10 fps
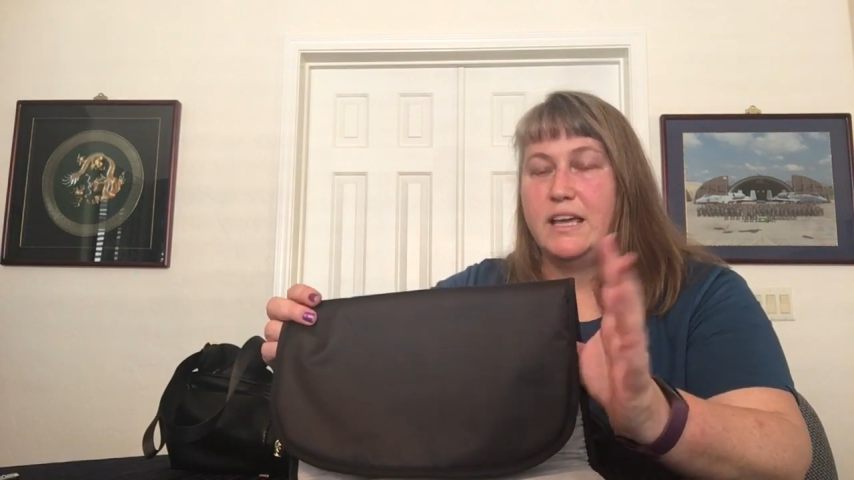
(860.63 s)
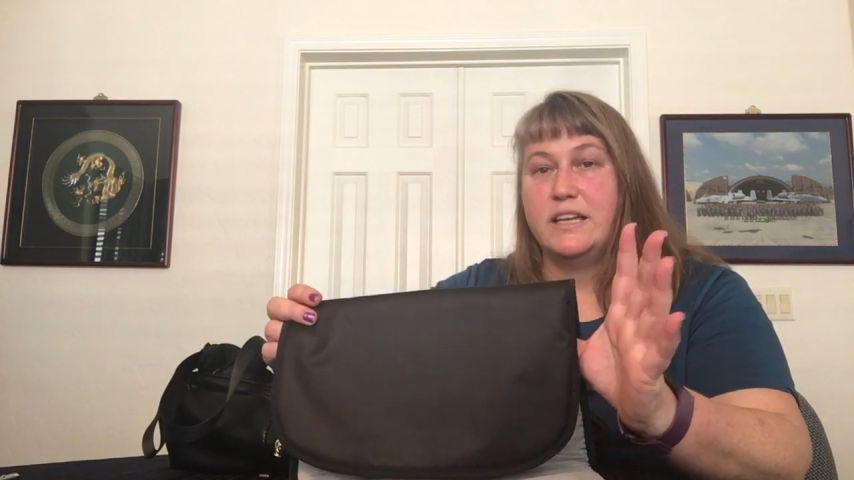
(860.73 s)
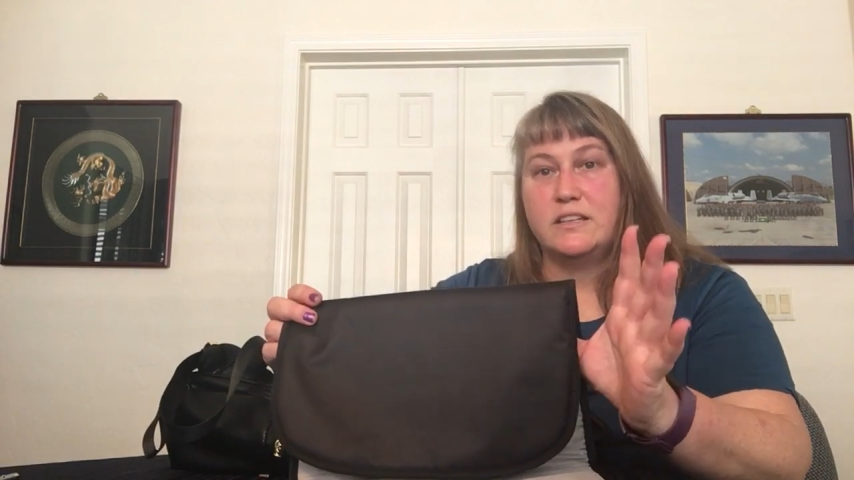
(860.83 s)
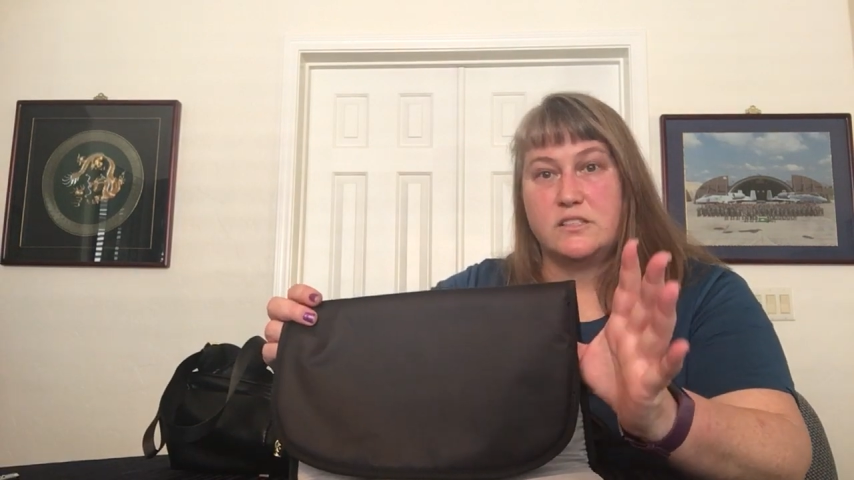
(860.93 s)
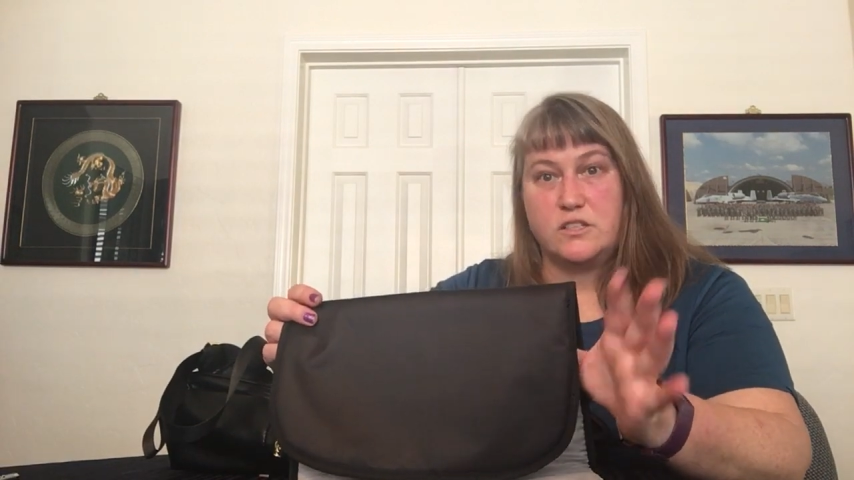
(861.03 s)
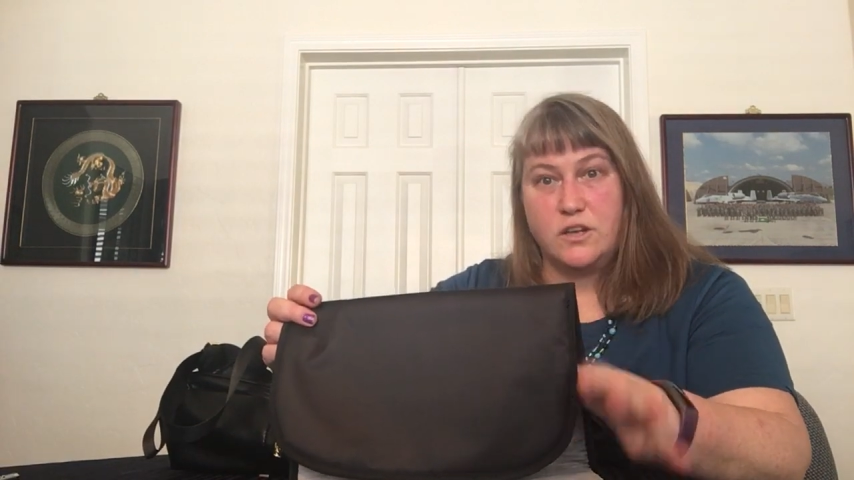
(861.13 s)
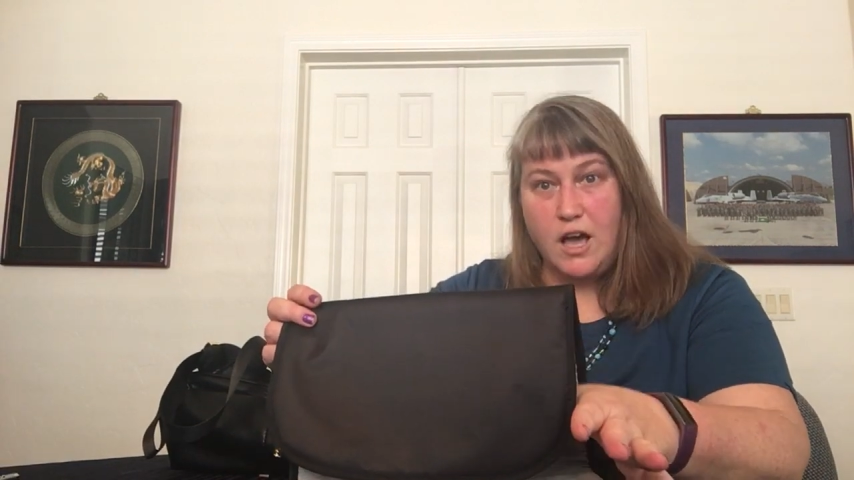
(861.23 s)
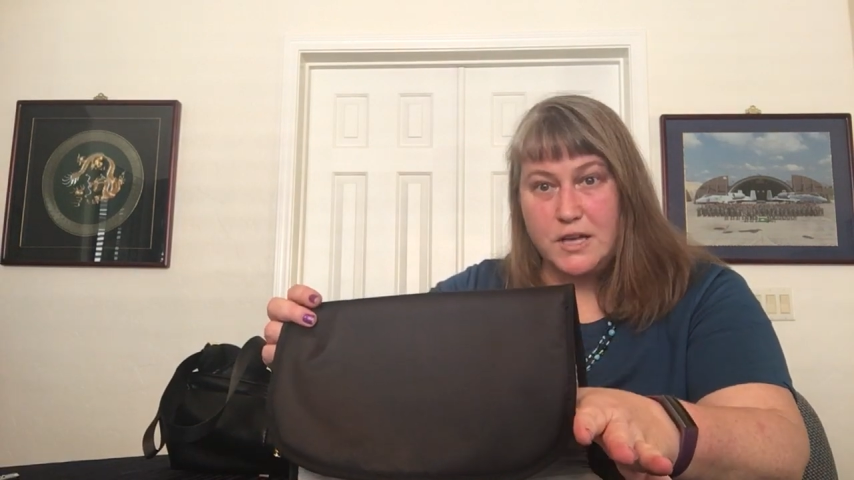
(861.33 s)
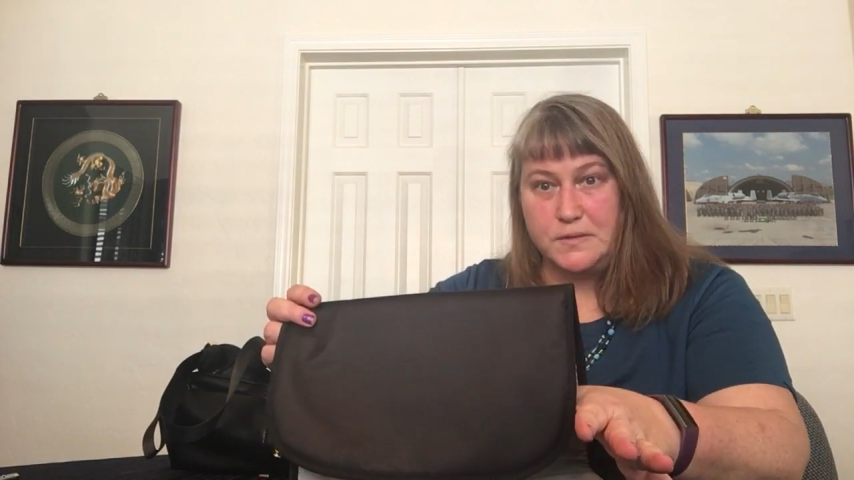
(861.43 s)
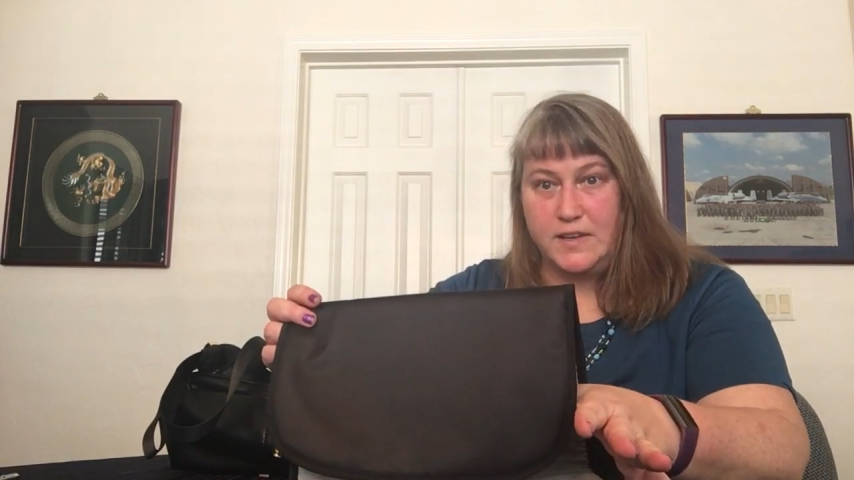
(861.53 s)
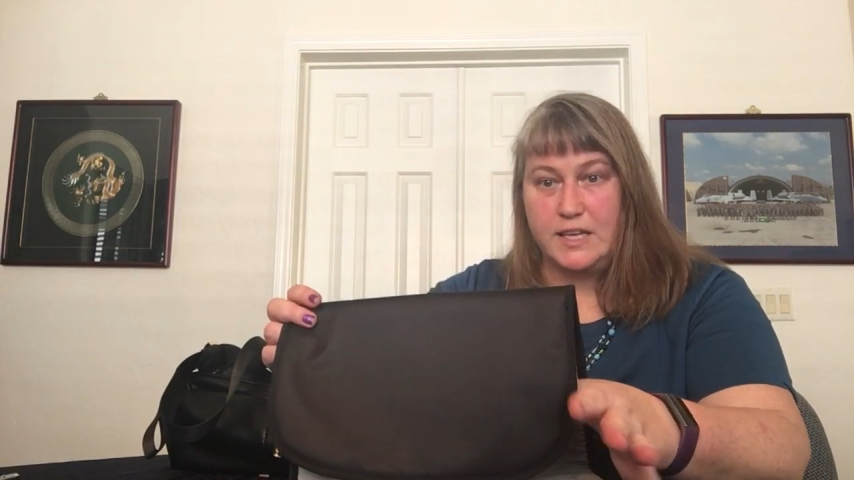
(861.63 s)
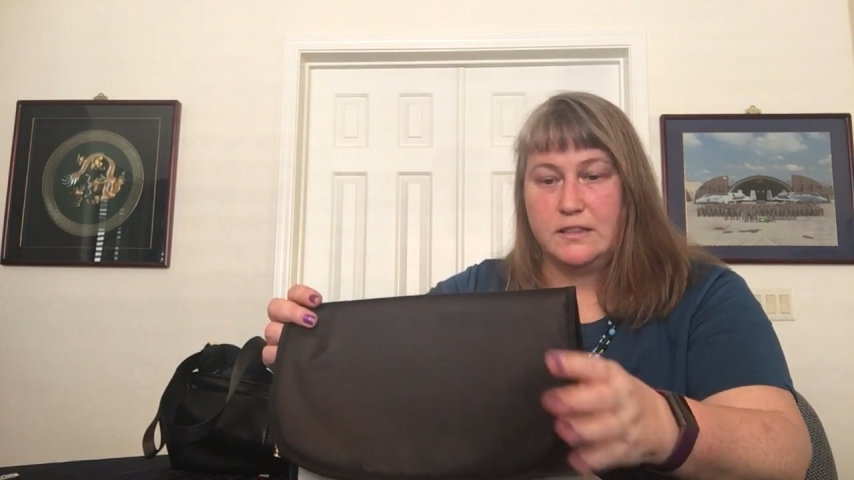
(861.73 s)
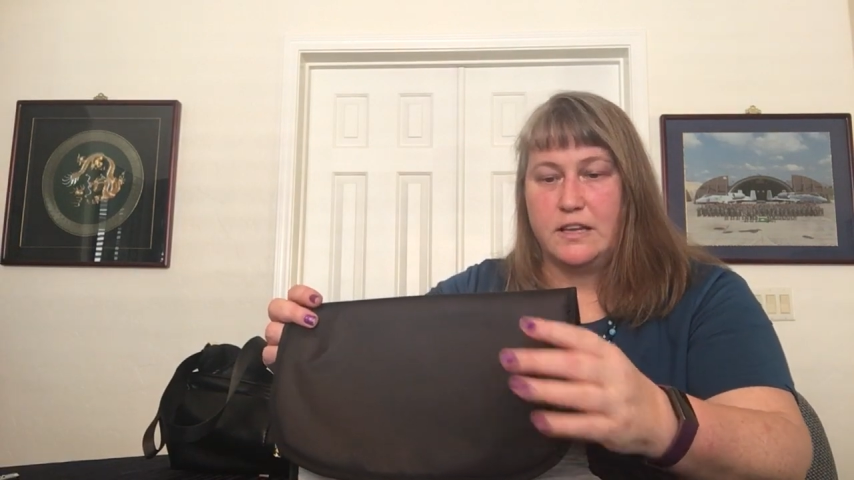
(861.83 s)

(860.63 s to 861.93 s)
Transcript: It is not vegan